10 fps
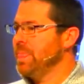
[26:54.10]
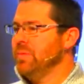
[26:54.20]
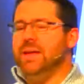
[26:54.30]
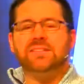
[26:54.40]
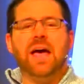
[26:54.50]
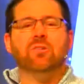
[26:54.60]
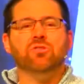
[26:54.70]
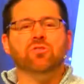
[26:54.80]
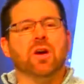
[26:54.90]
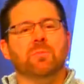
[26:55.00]
That's how
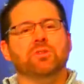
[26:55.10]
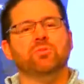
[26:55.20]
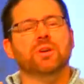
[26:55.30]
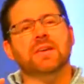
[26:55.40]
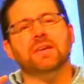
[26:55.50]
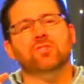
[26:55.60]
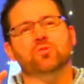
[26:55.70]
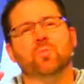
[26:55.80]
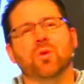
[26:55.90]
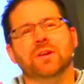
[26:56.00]
you come into a king's
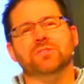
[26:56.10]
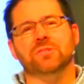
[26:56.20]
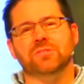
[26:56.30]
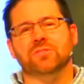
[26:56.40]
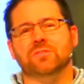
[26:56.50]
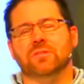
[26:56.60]
presence